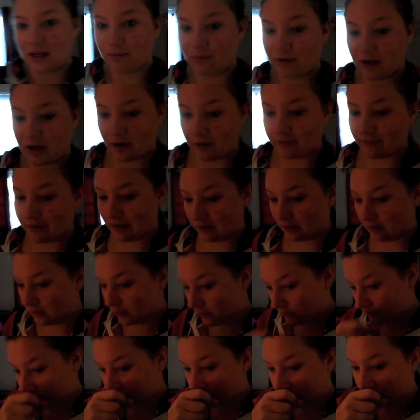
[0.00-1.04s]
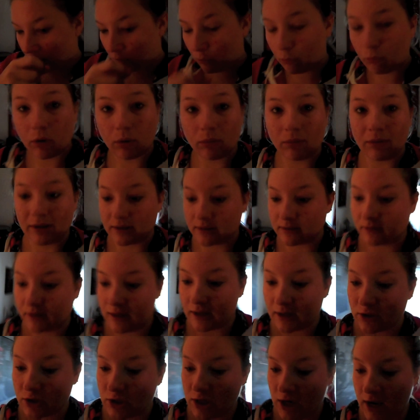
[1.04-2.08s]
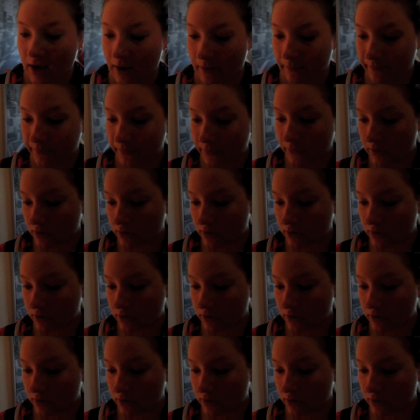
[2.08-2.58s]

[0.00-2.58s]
to keep me going probably until next year.